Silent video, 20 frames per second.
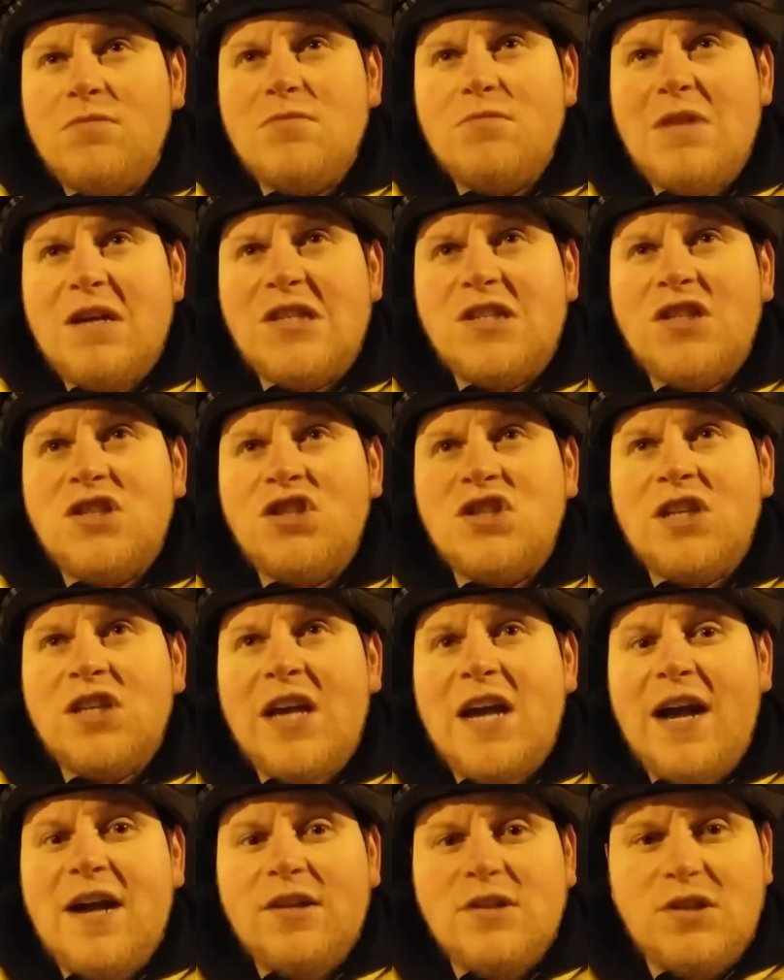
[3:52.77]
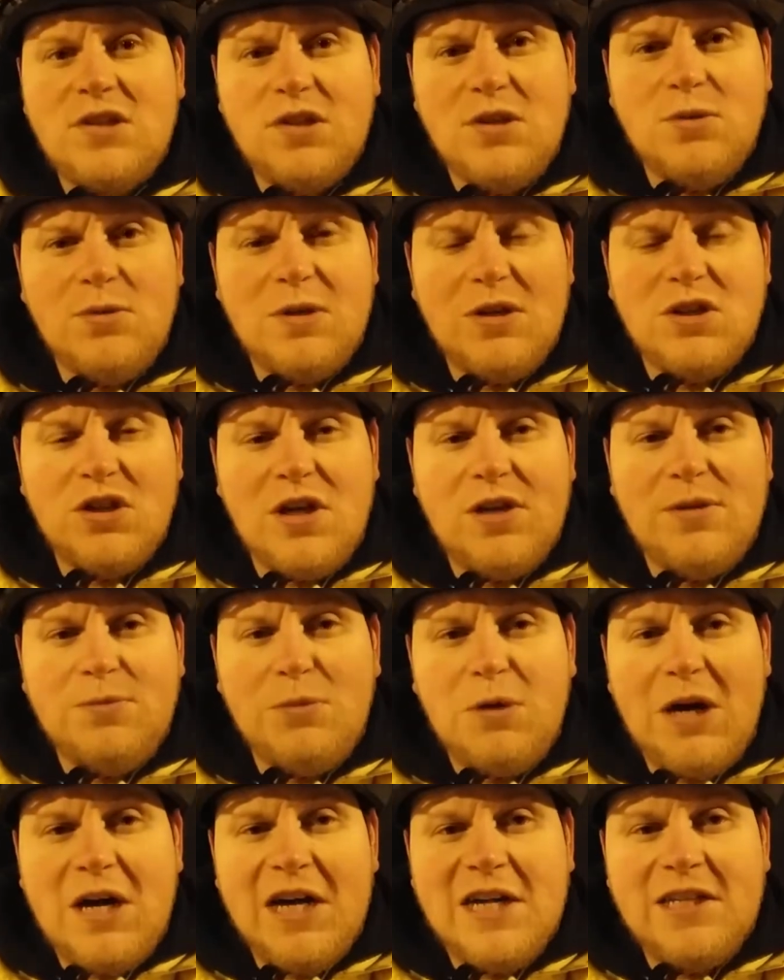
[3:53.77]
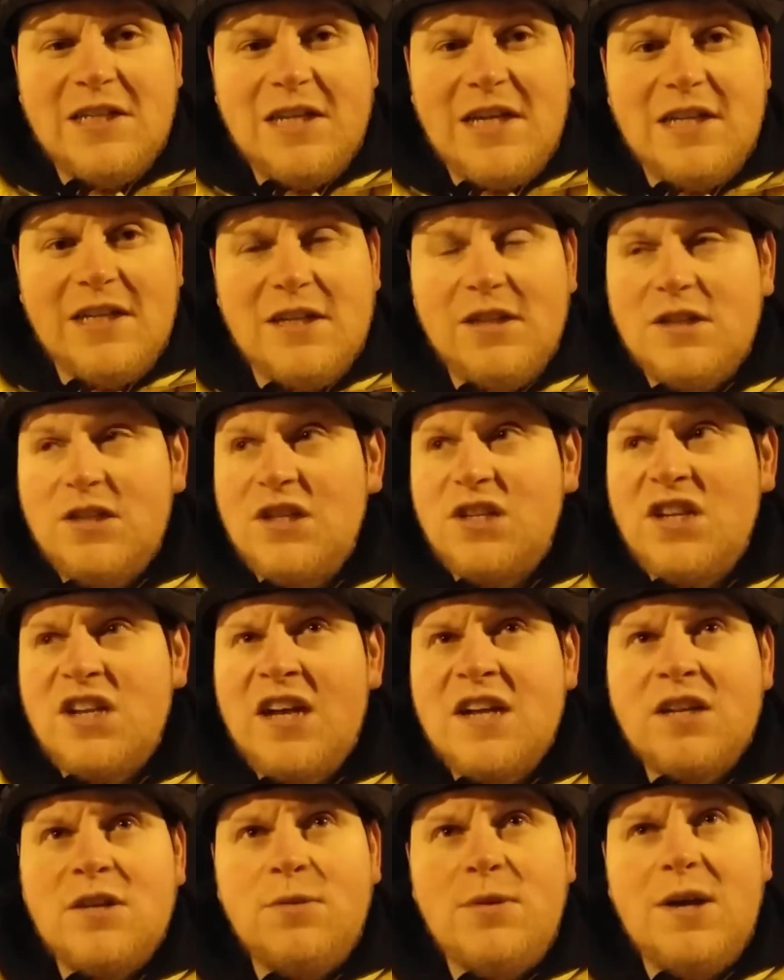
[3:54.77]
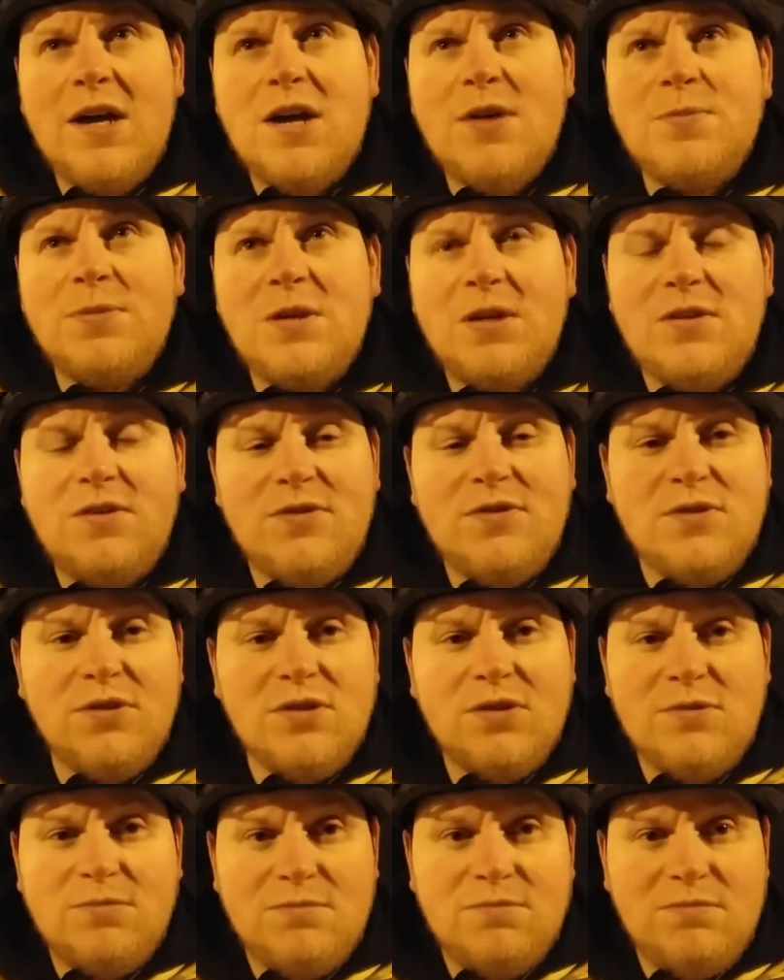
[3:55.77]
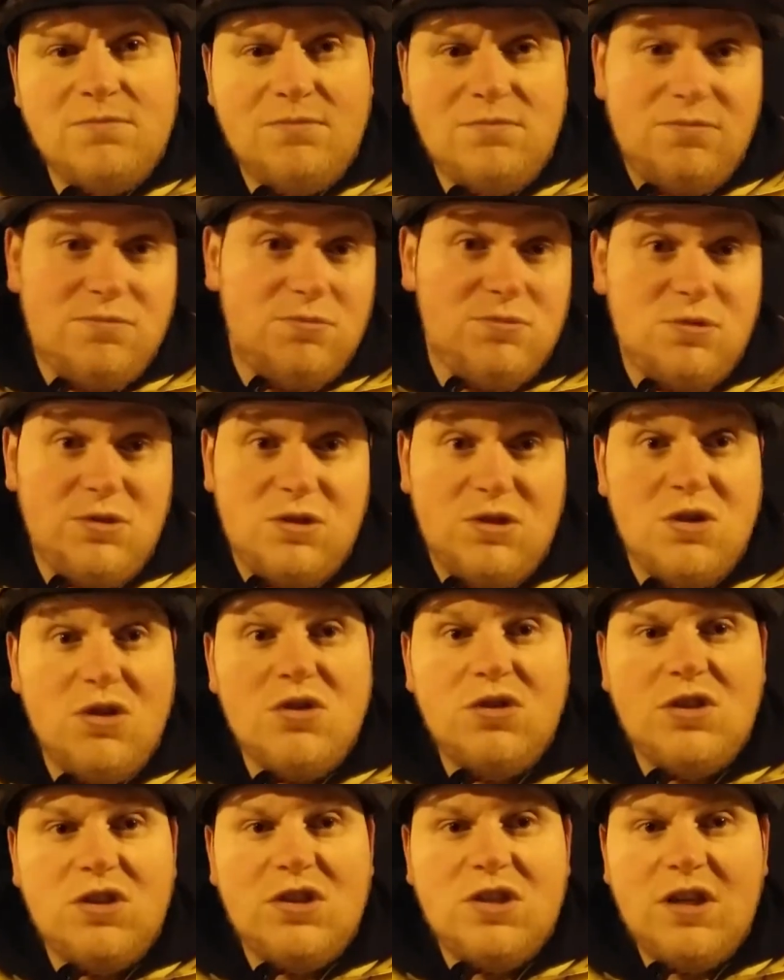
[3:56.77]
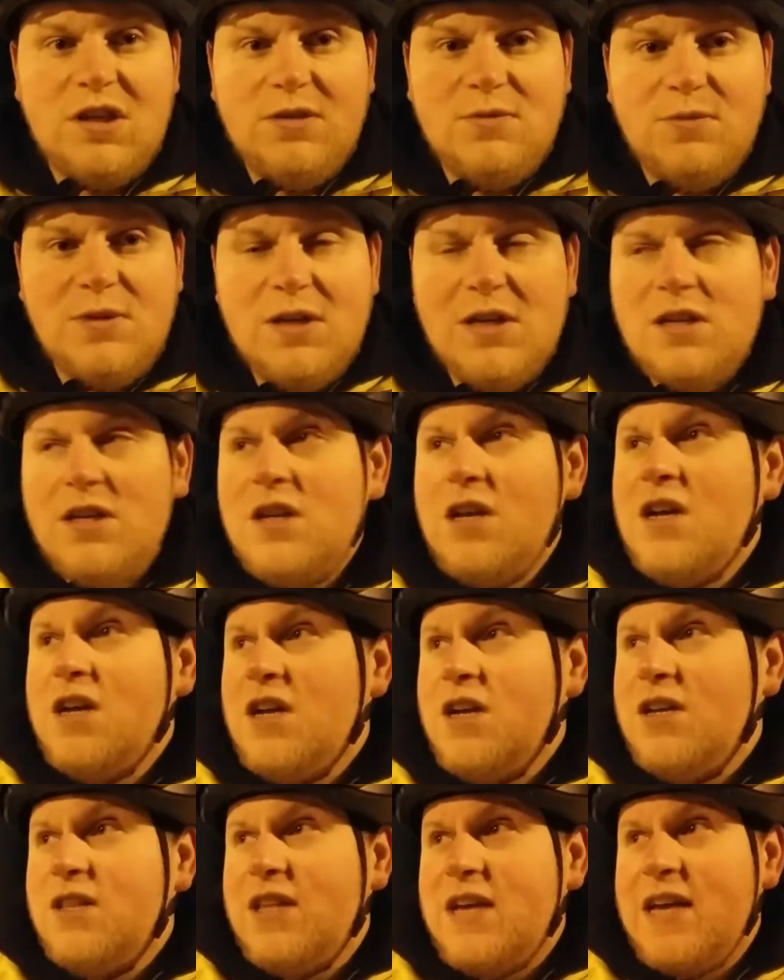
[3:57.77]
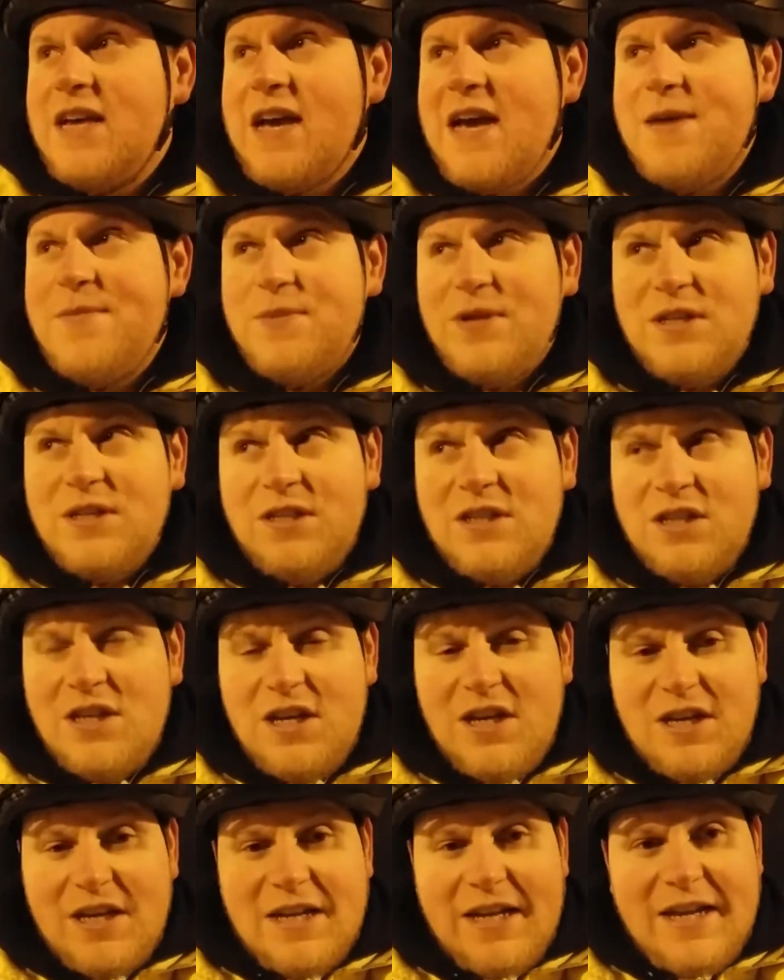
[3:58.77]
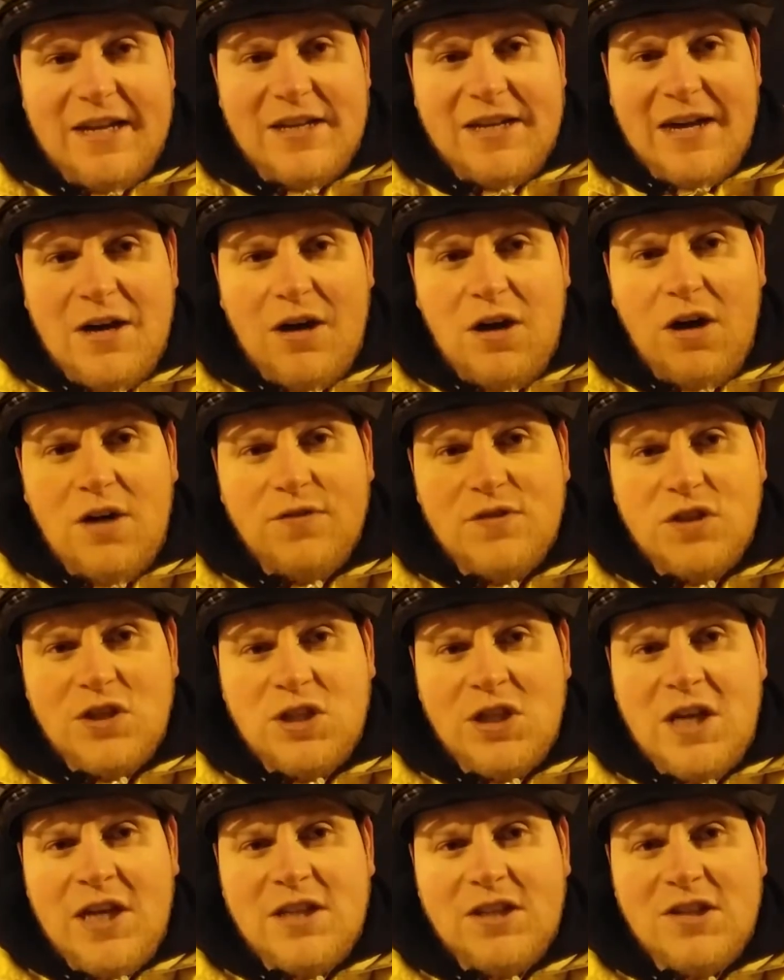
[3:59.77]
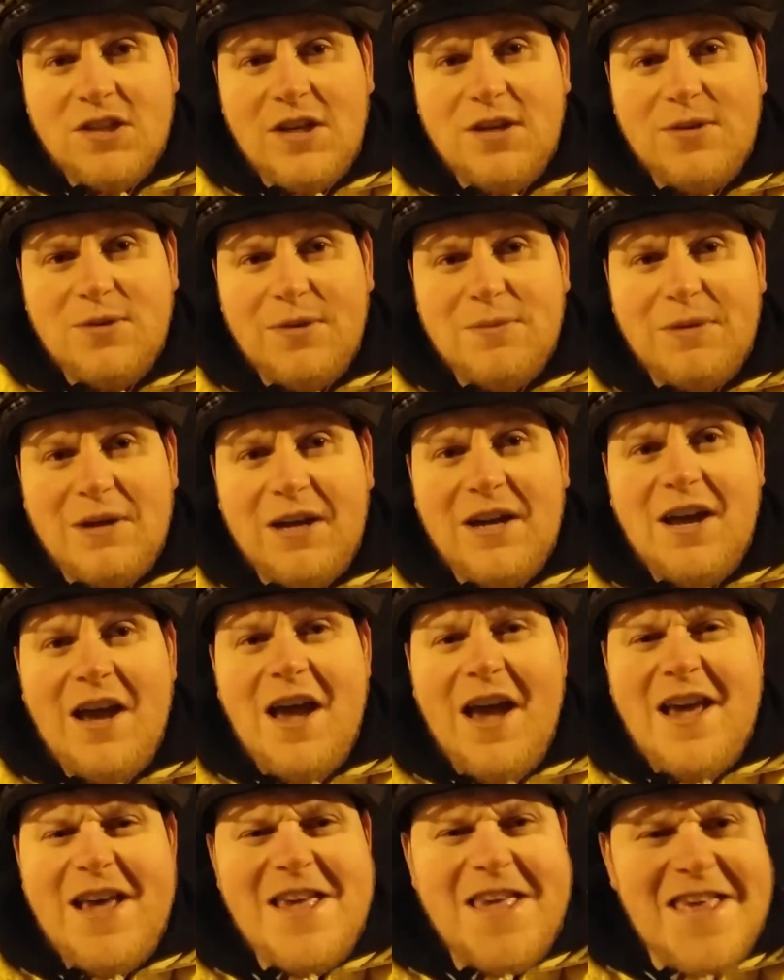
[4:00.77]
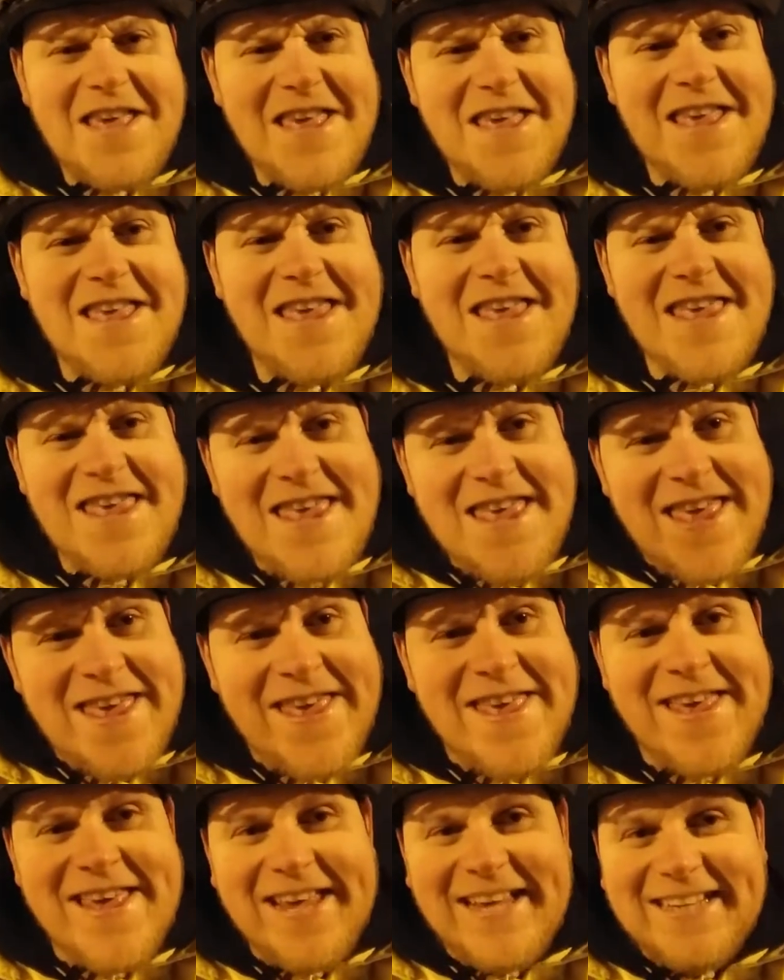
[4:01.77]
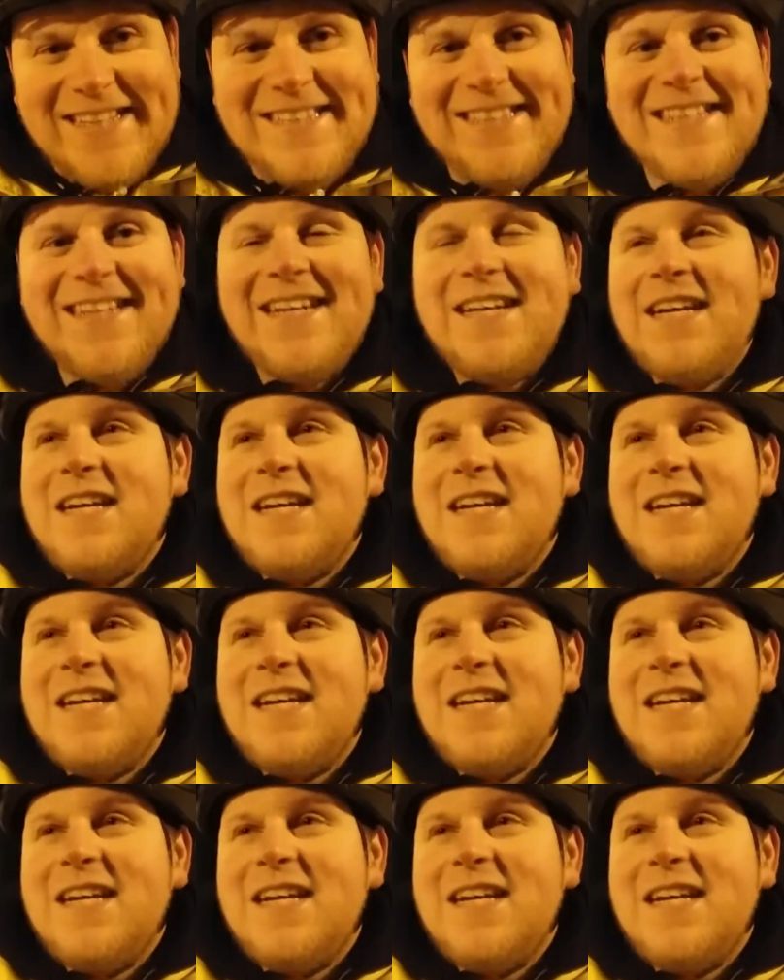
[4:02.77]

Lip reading: Message to council, I showed them what I did, and they said, glad to help you, you've done good. So they came and cleared half the shit, so I'm like, yes!